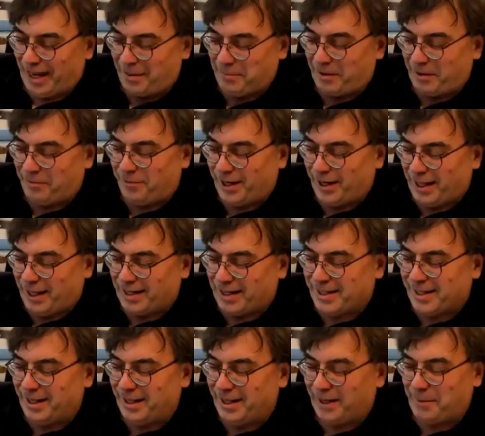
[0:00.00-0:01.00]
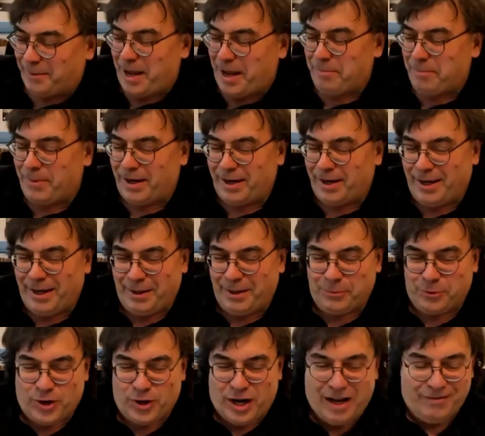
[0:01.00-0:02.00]
I'm afraid yeah. I still remember him
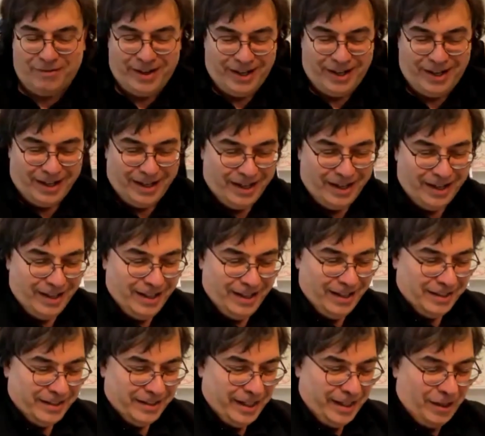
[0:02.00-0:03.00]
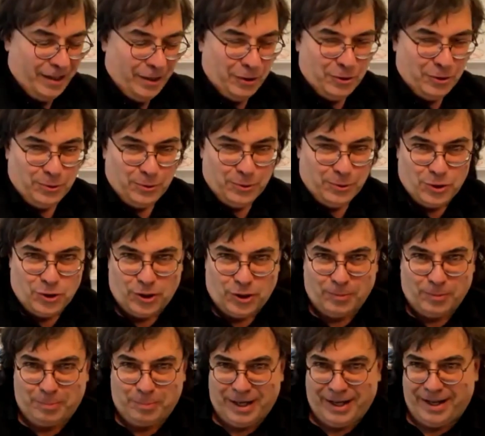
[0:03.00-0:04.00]
driving uh, the Lotus John
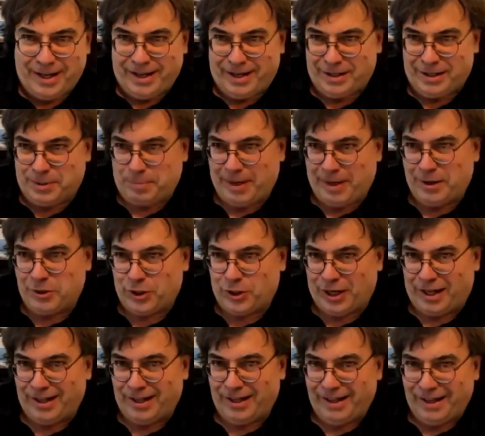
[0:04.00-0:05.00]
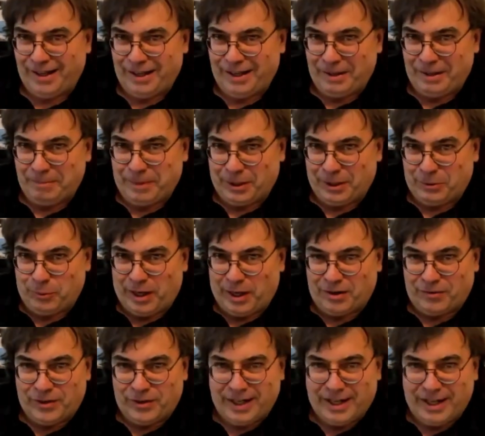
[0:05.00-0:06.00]
Player Special. But one of
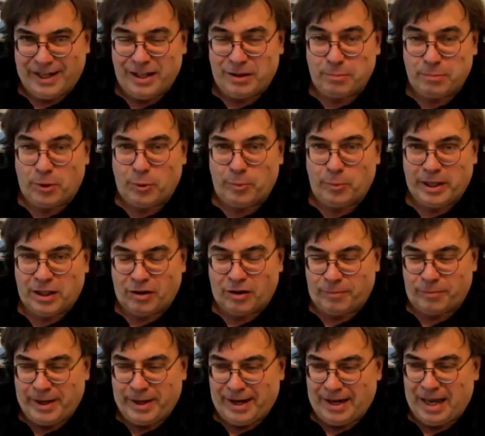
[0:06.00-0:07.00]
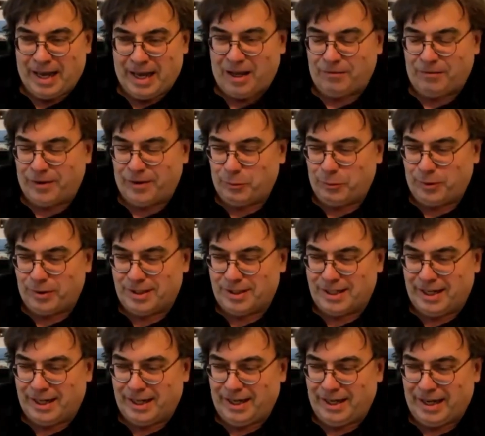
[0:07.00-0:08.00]
the oh. great moments of my life I uh, was
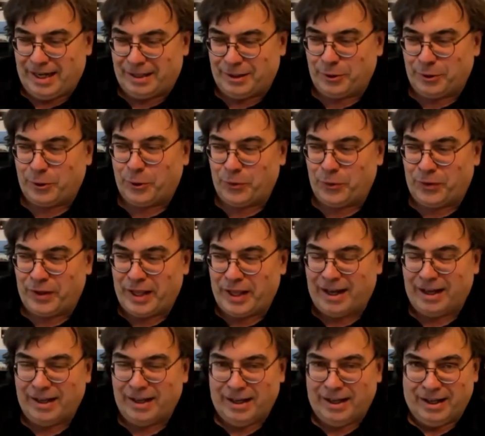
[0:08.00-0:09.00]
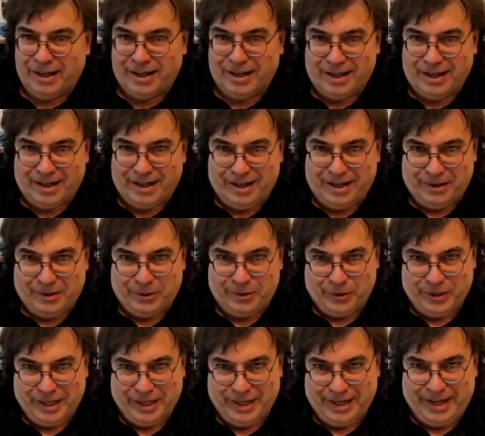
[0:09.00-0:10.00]
seeing at Honda, uh, you know,
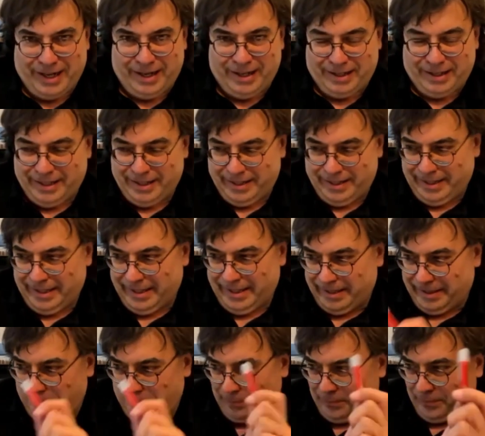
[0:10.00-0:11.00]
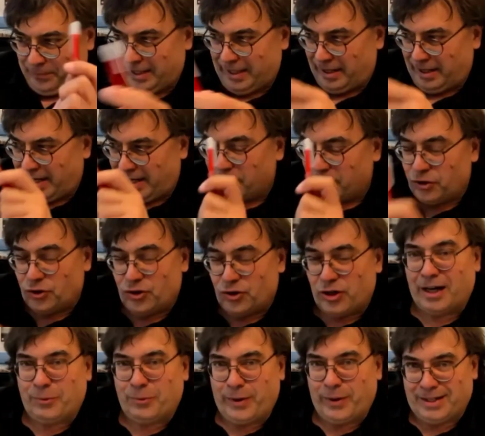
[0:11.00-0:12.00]
the ra- uh, the the
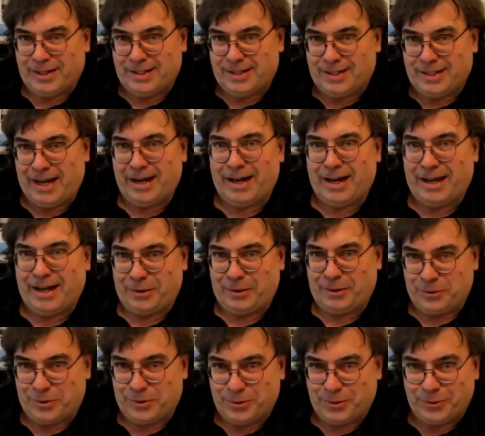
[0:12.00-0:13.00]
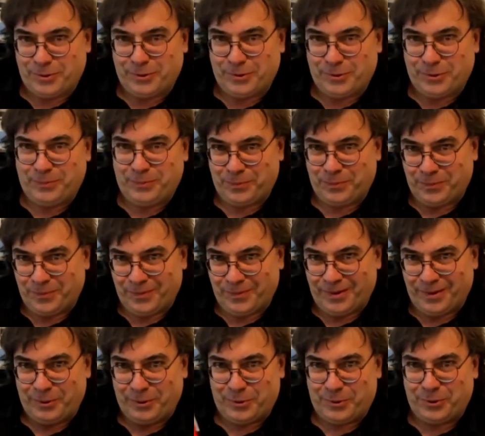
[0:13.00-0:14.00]
racetrack where Senna used to
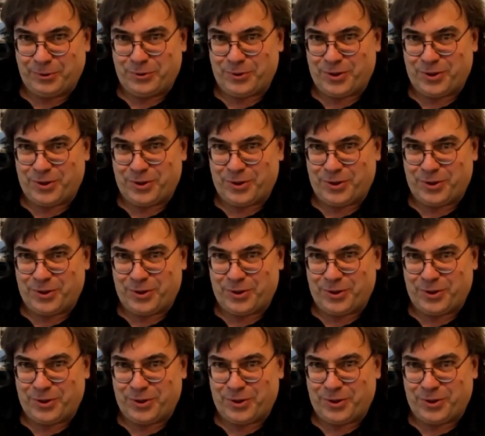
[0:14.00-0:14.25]
used to.